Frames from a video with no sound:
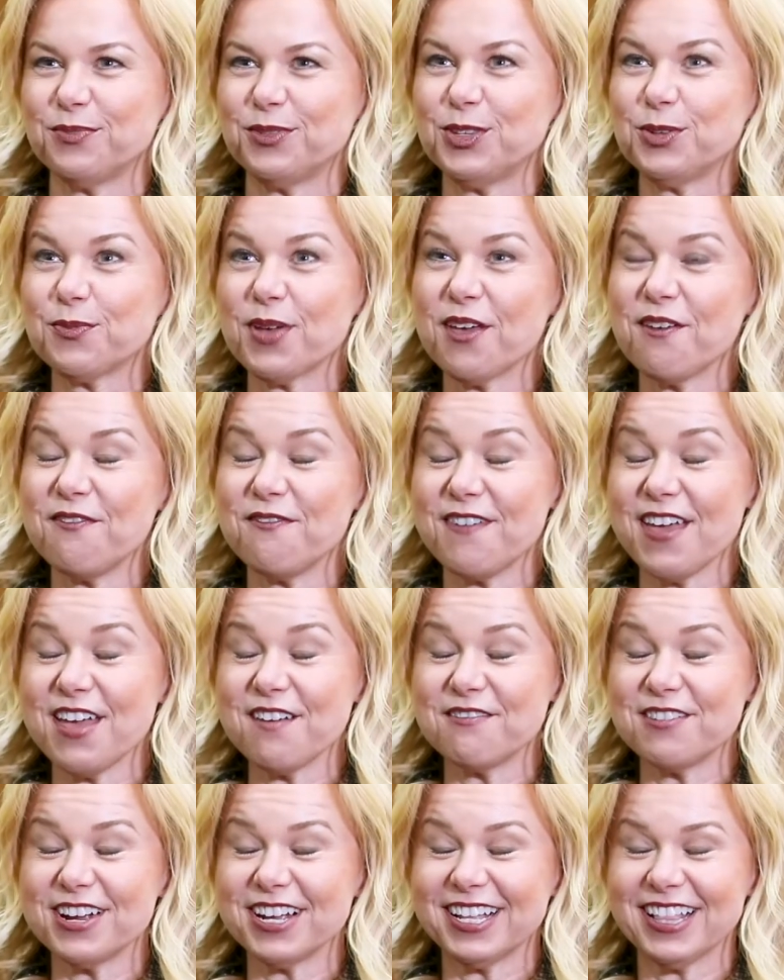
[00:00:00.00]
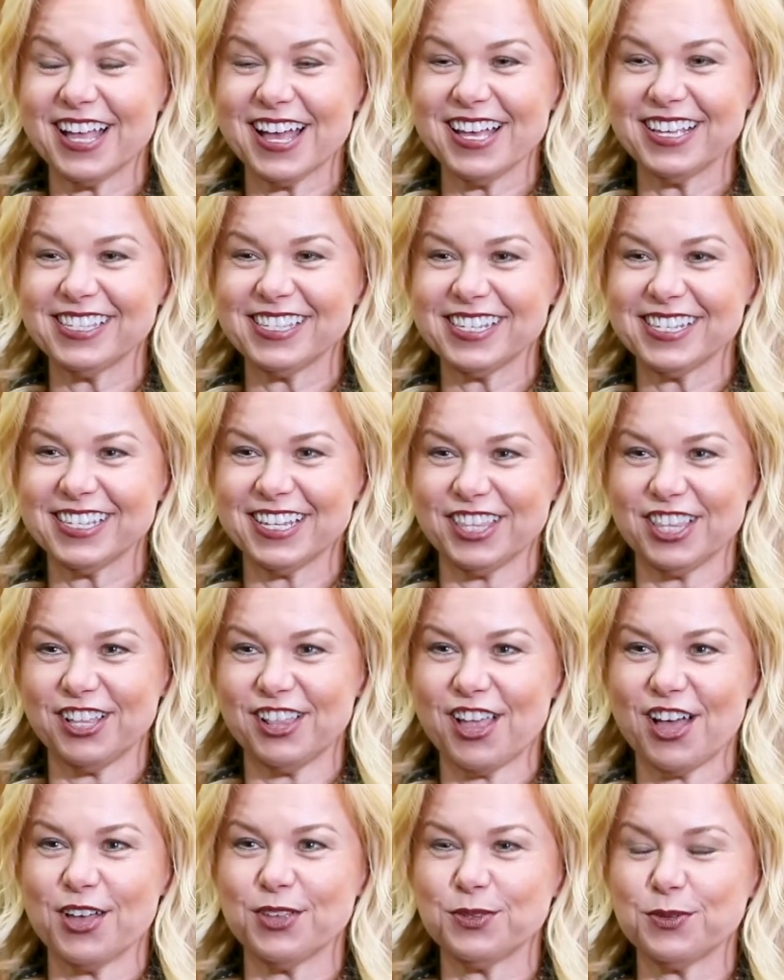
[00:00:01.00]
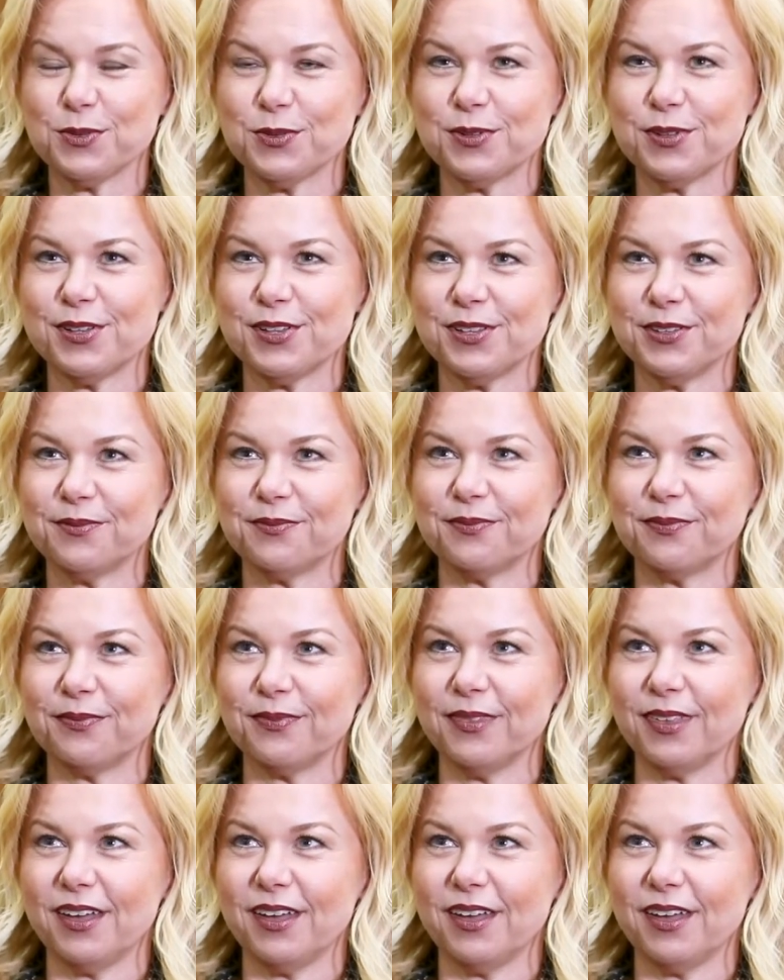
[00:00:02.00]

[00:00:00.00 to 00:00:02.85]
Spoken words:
So my favorite classes at the law school